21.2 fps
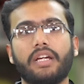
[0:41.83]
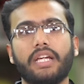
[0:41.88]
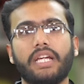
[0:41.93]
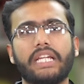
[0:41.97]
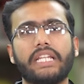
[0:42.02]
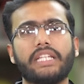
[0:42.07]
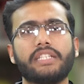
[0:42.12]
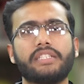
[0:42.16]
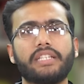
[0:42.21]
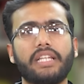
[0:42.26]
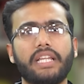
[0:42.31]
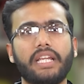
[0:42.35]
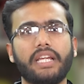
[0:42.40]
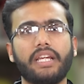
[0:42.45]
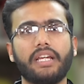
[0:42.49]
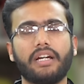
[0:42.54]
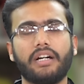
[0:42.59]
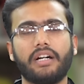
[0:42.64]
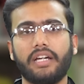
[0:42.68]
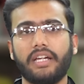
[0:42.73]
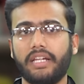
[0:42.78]

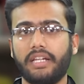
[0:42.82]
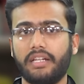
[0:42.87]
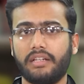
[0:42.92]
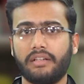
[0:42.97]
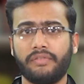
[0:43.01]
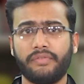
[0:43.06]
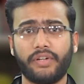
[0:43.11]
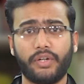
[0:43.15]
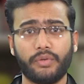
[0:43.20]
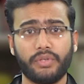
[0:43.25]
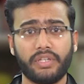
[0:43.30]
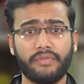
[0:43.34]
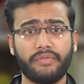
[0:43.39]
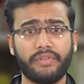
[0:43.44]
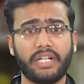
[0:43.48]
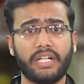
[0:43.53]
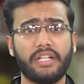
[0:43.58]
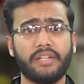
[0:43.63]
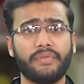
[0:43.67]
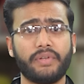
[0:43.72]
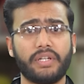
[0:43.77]
Initially, I found it
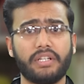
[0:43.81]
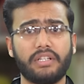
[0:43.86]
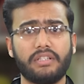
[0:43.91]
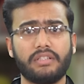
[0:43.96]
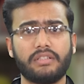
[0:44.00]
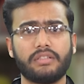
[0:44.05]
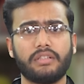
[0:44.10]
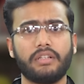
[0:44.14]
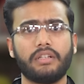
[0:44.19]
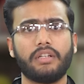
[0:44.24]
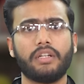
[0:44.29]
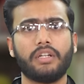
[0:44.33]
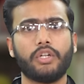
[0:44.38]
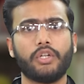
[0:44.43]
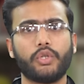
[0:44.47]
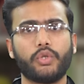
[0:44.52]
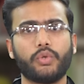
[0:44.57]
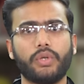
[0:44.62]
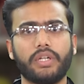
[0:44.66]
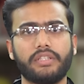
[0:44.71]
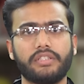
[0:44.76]
very difficult
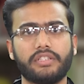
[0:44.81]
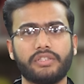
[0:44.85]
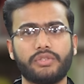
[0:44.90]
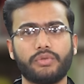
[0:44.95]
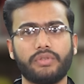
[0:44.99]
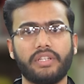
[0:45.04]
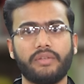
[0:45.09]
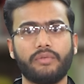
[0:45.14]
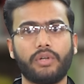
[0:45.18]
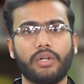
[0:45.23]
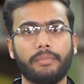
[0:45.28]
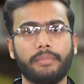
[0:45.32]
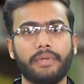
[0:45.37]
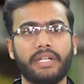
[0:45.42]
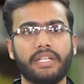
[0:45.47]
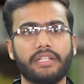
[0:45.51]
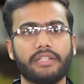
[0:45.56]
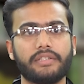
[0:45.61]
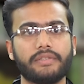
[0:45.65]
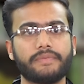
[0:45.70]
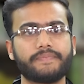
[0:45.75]
to adjust to the environment
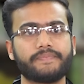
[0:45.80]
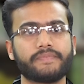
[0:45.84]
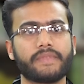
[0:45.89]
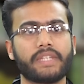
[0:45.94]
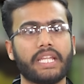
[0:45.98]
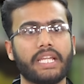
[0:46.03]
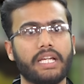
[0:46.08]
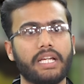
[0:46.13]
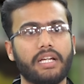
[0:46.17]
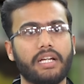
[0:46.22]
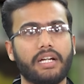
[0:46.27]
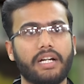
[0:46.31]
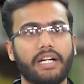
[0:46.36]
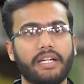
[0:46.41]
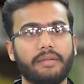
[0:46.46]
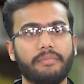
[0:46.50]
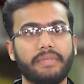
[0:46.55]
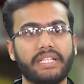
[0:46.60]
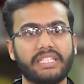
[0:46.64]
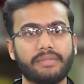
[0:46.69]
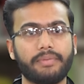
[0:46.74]
here. I
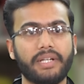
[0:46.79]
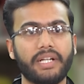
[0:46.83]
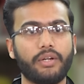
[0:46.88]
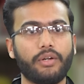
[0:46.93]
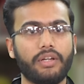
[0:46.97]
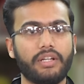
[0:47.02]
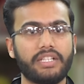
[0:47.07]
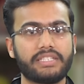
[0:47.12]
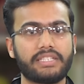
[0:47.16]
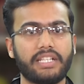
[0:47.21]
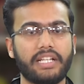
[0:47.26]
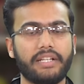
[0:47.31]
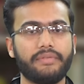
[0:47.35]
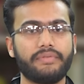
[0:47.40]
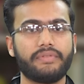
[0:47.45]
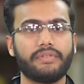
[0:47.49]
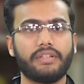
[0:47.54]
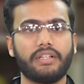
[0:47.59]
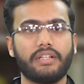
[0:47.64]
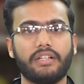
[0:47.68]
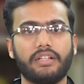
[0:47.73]
missed my college
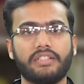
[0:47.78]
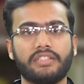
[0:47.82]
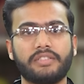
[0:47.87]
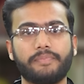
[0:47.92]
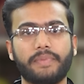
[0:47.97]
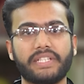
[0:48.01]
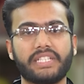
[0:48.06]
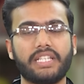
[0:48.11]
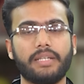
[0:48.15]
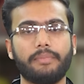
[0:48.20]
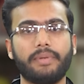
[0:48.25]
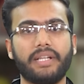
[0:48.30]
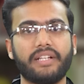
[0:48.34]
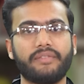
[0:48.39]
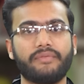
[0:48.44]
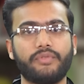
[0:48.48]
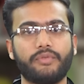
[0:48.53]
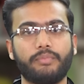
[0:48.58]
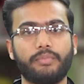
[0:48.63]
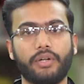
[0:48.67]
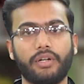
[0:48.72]
life, uh, especially playing
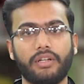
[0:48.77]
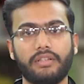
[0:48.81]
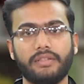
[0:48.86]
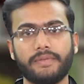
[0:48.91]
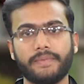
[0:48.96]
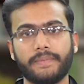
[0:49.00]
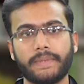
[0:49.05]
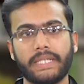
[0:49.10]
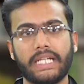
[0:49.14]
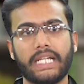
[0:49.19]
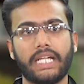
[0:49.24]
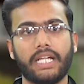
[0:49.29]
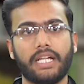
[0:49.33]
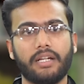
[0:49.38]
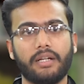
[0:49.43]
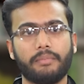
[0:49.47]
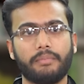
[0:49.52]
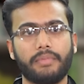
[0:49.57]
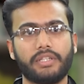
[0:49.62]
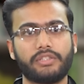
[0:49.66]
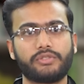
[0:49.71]
football.
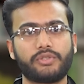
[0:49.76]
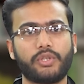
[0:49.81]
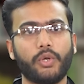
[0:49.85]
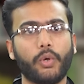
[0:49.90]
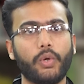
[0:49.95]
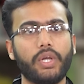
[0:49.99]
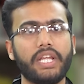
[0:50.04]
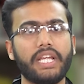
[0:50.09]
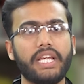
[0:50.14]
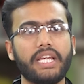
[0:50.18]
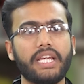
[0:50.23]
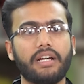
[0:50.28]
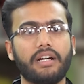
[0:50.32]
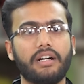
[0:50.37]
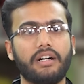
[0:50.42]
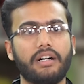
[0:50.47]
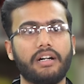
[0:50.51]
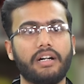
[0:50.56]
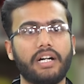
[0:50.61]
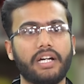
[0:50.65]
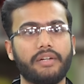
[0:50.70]
But slowly,
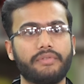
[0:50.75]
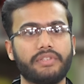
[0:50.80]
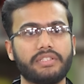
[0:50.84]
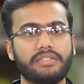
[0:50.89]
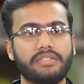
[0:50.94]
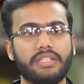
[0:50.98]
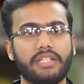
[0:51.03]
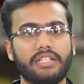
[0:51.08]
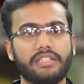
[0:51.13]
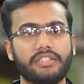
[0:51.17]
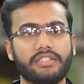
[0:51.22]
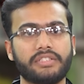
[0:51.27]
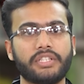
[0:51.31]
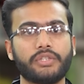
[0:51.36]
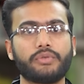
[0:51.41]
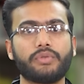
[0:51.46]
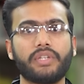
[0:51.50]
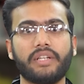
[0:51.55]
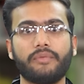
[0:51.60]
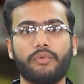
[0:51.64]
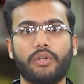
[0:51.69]
uh, I was adjusting
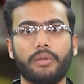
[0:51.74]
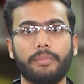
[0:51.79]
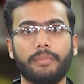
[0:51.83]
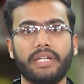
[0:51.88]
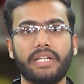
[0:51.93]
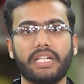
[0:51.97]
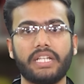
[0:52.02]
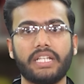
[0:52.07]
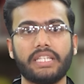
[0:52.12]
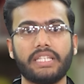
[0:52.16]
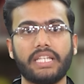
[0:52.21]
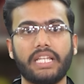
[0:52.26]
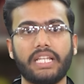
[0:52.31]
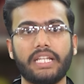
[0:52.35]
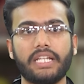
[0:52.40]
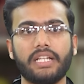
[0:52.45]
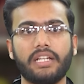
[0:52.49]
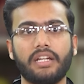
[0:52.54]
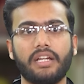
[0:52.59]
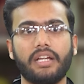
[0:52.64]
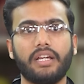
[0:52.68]
to the environment here in
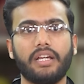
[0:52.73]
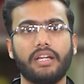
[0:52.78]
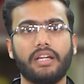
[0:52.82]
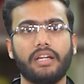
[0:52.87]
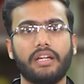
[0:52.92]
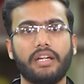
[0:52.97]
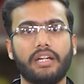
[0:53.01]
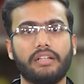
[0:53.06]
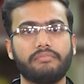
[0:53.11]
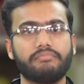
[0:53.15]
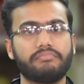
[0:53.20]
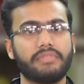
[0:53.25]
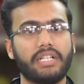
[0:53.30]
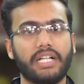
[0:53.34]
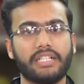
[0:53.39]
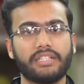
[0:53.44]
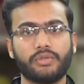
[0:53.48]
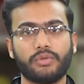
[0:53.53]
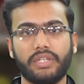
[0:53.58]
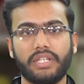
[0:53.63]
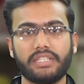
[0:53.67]
Delhi and
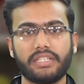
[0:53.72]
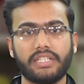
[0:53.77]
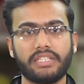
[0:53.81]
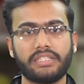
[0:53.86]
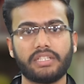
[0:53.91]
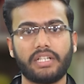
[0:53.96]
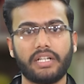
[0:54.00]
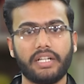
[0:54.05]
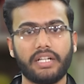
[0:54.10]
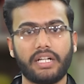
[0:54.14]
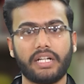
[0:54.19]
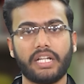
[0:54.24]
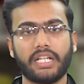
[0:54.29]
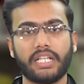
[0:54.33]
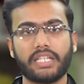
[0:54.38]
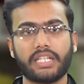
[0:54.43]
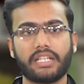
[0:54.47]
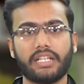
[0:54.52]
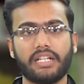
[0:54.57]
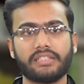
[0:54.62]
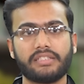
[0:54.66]
as soon as I started attending
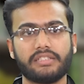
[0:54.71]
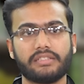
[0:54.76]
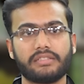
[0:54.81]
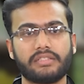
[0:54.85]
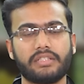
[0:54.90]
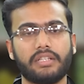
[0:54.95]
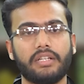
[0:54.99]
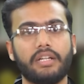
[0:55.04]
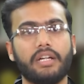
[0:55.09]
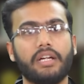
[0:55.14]
the classes.